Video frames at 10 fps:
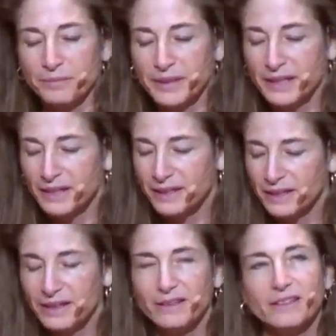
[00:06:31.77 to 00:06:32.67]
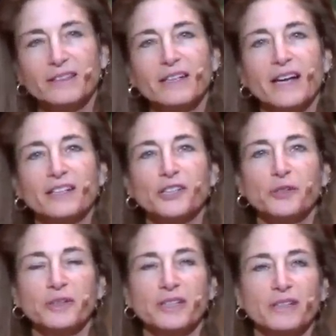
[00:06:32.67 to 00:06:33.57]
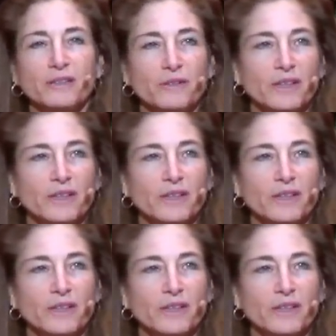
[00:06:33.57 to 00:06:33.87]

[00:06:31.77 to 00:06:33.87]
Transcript: beginning, actually,